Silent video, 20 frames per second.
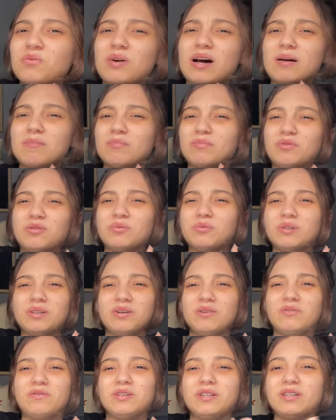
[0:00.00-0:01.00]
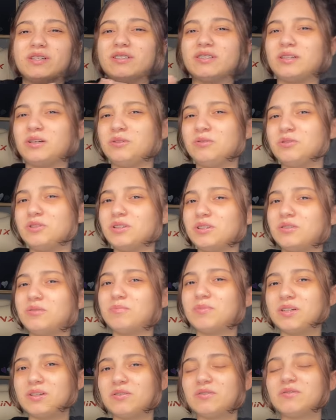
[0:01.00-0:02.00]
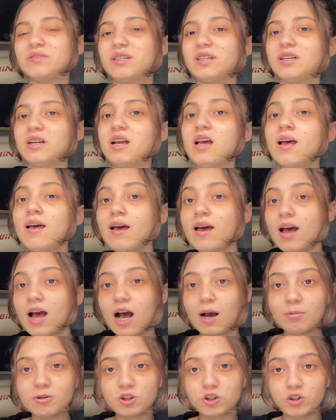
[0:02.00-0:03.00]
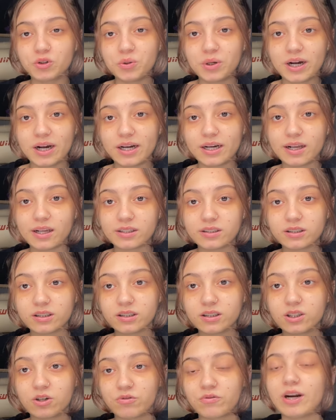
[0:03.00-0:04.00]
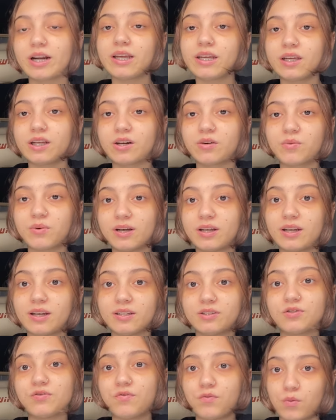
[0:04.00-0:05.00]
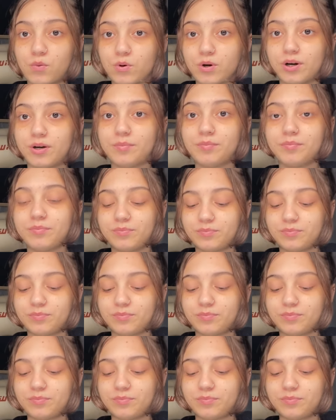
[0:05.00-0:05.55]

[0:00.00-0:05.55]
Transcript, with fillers: why I'm doing it over here because I usually put it over here. I'm gonna show you guys right here what it's for.